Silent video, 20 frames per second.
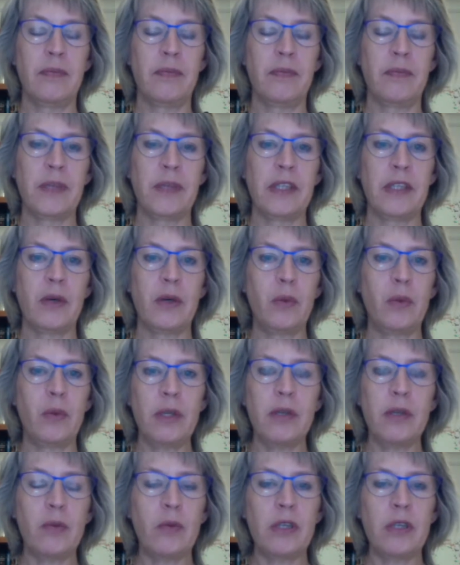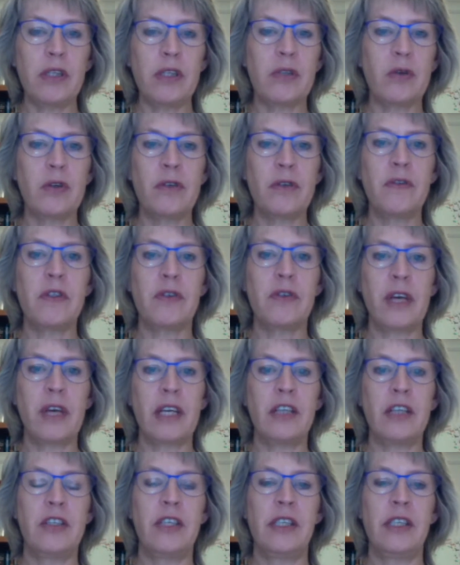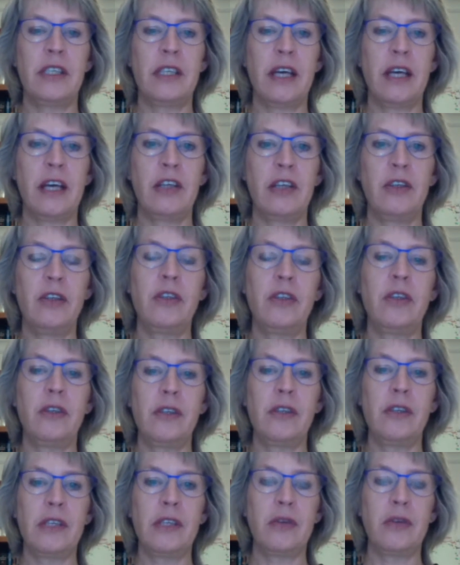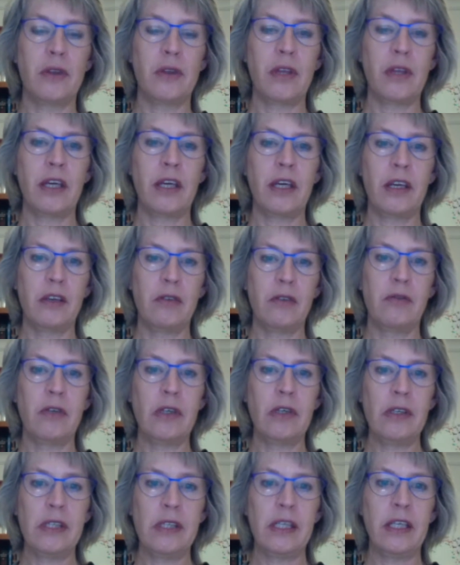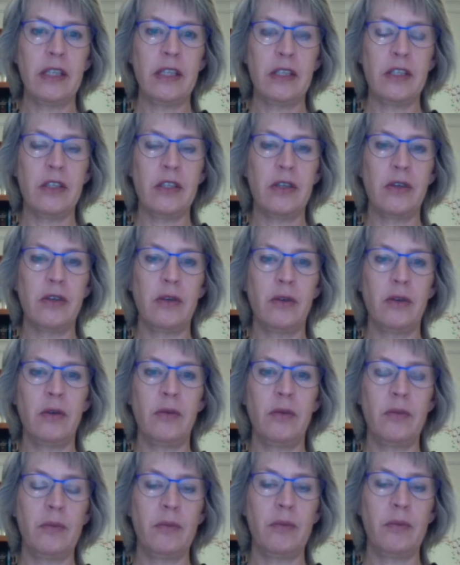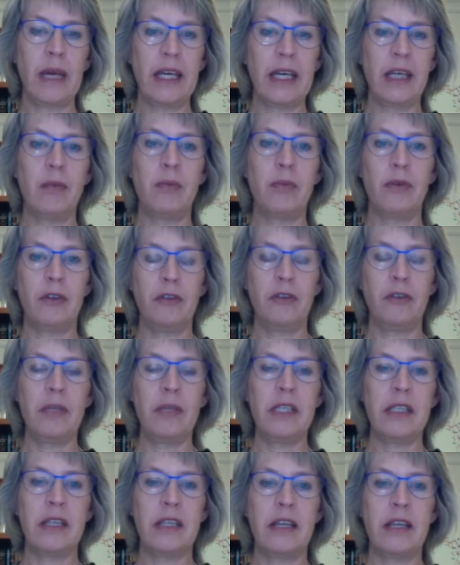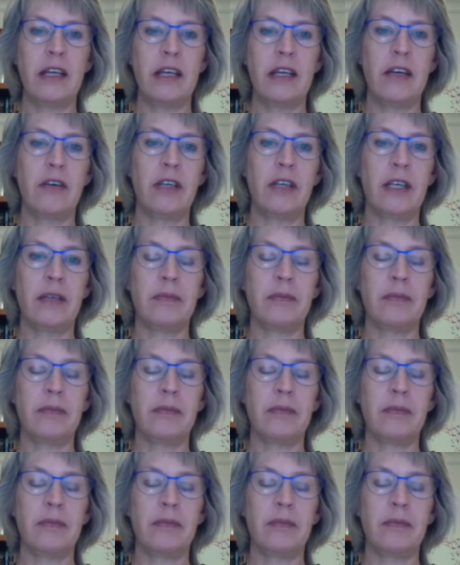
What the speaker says: So what sort of strategies are you using or thinking of using to make improvements in that area?